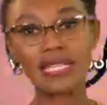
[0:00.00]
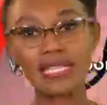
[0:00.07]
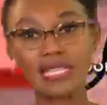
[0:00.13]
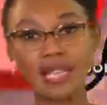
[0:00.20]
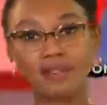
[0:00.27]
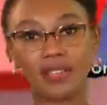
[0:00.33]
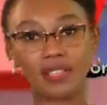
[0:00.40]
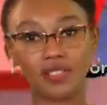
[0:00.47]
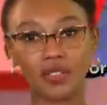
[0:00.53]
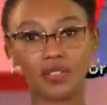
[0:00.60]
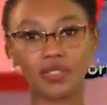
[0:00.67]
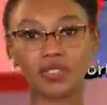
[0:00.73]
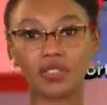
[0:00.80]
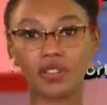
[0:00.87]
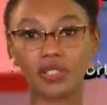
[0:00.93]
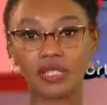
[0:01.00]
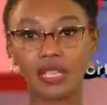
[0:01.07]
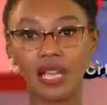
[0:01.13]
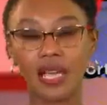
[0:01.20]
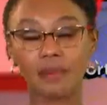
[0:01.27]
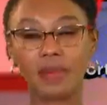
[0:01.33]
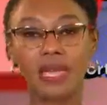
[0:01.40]
seven is our start
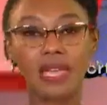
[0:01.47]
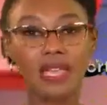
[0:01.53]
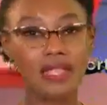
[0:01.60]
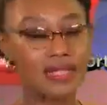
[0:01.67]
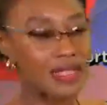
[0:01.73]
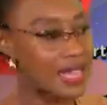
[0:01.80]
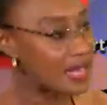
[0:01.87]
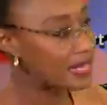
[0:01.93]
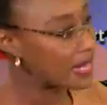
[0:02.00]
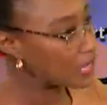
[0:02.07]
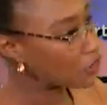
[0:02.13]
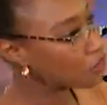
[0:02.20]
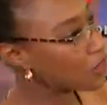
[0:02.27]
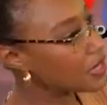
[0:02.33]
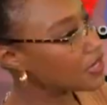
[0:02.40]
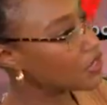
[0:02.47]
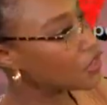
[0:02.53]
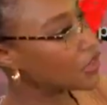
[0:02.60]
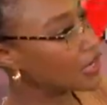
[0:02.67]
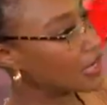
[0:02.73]
time. Then that transition